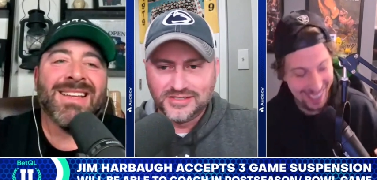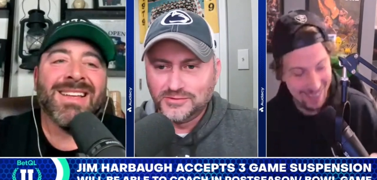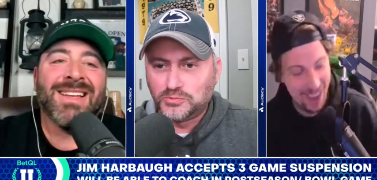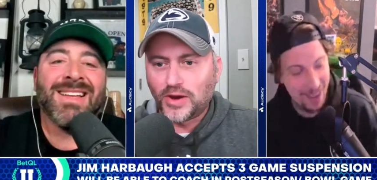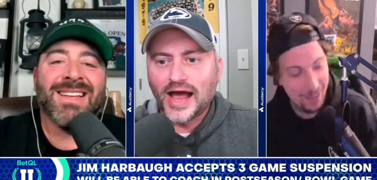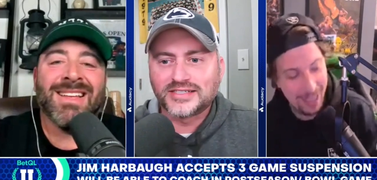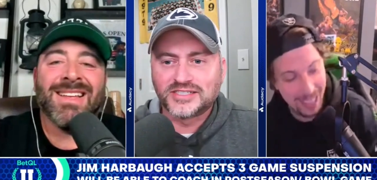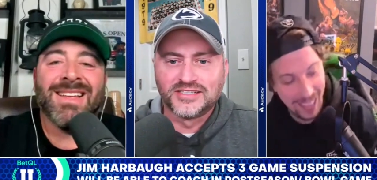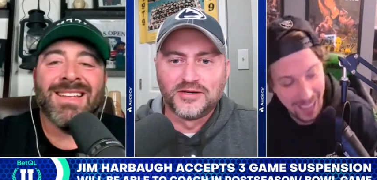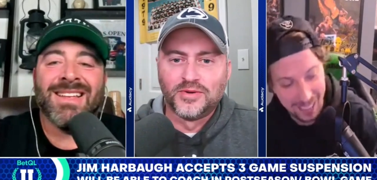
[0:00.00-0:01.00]
Speaker 1: he's, like, he's
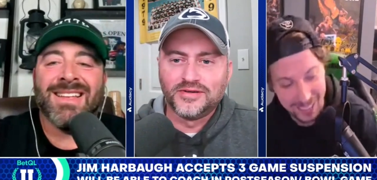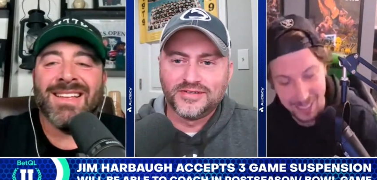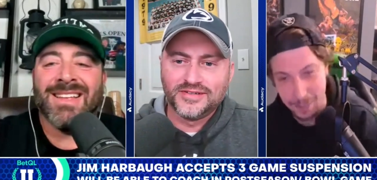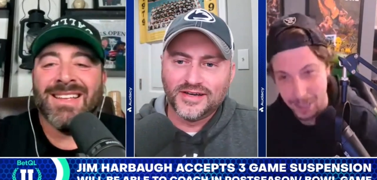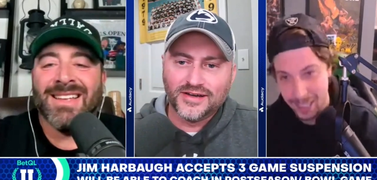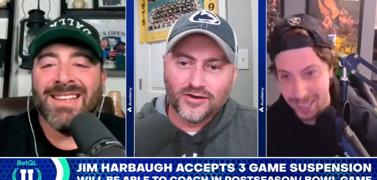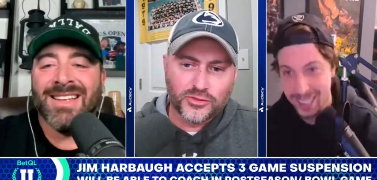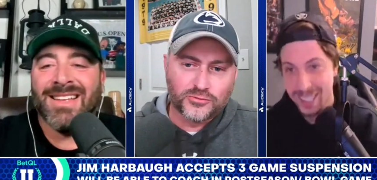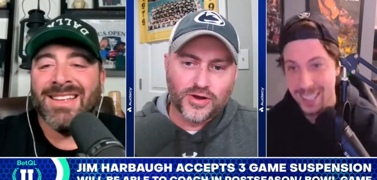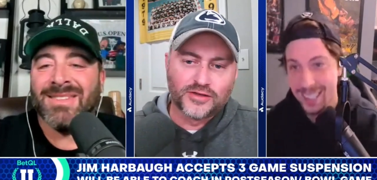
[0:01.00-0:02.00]
practicing them
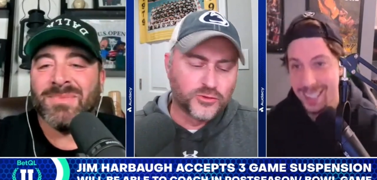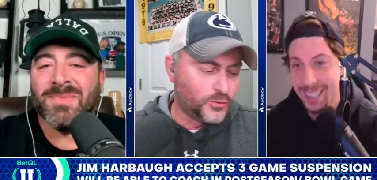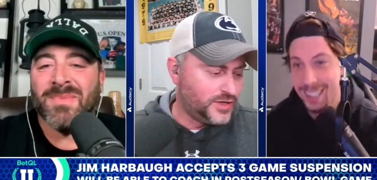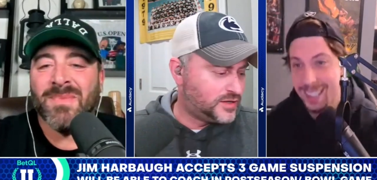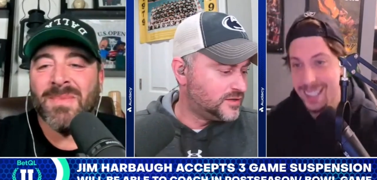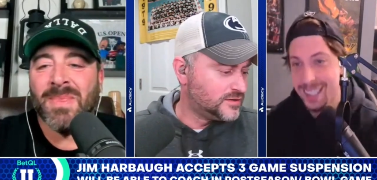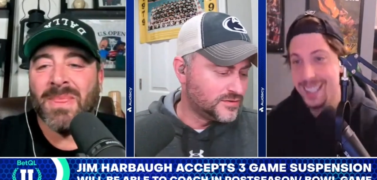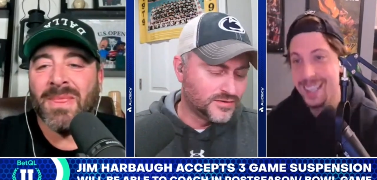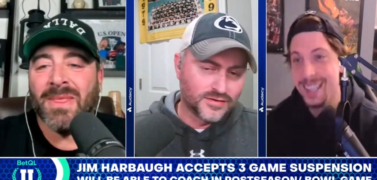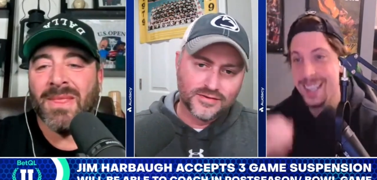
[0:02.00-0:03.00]
uh, throughout the week.
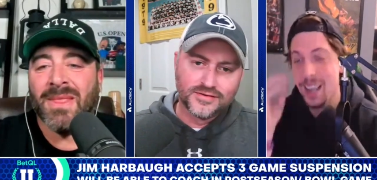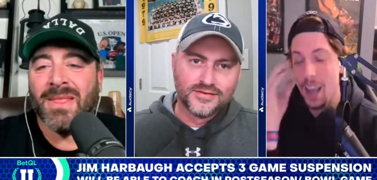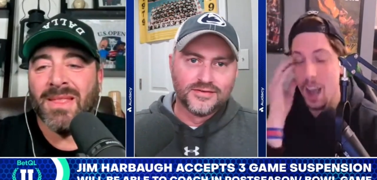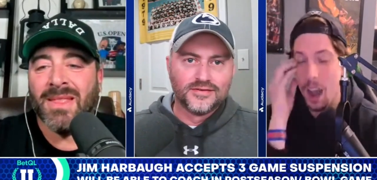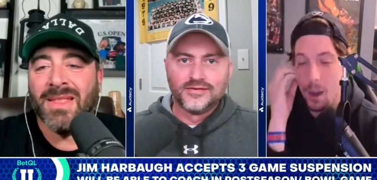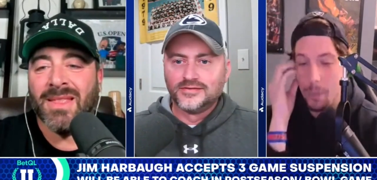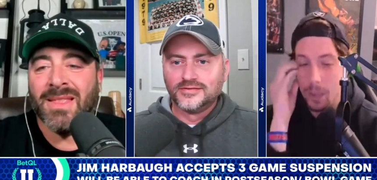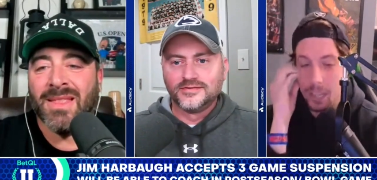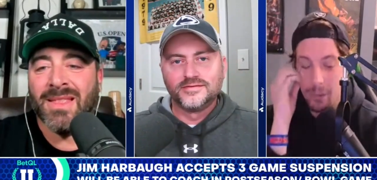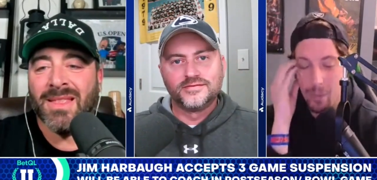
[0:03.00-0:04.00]

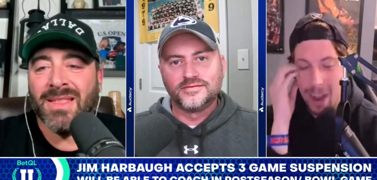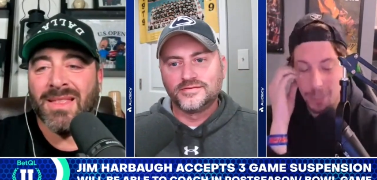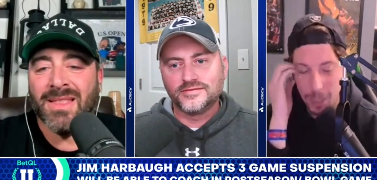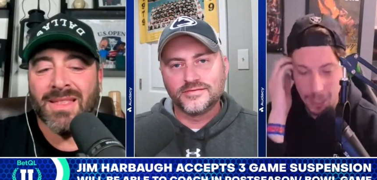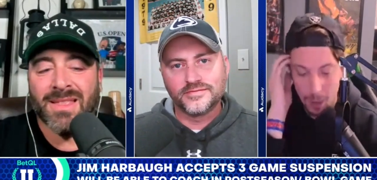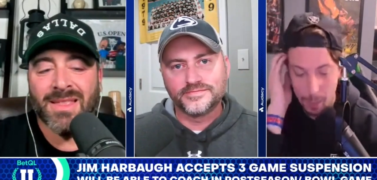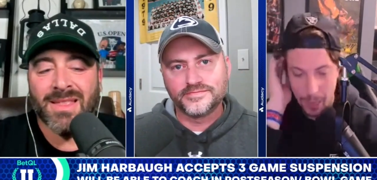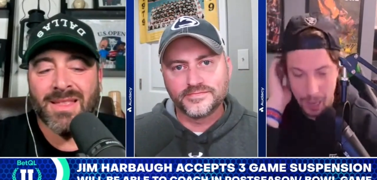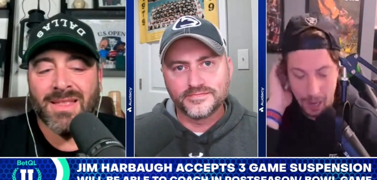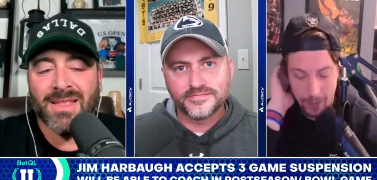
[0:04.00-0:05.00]
Speaker 2: Um, it reminds me a
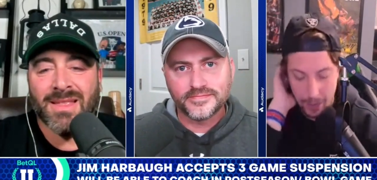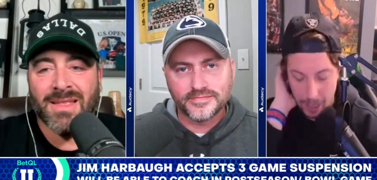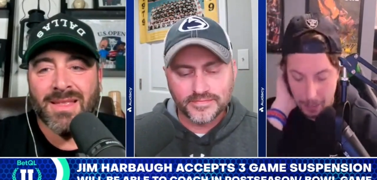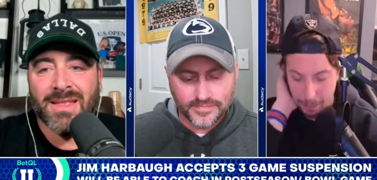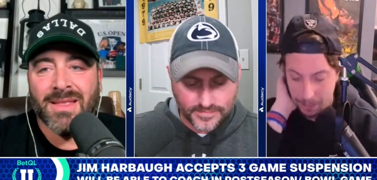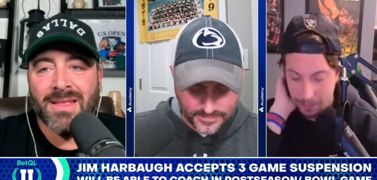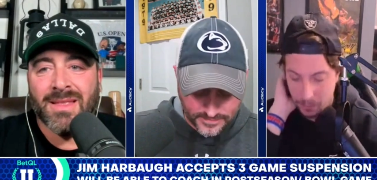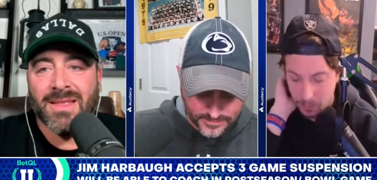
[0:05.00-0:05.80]
little bit of um,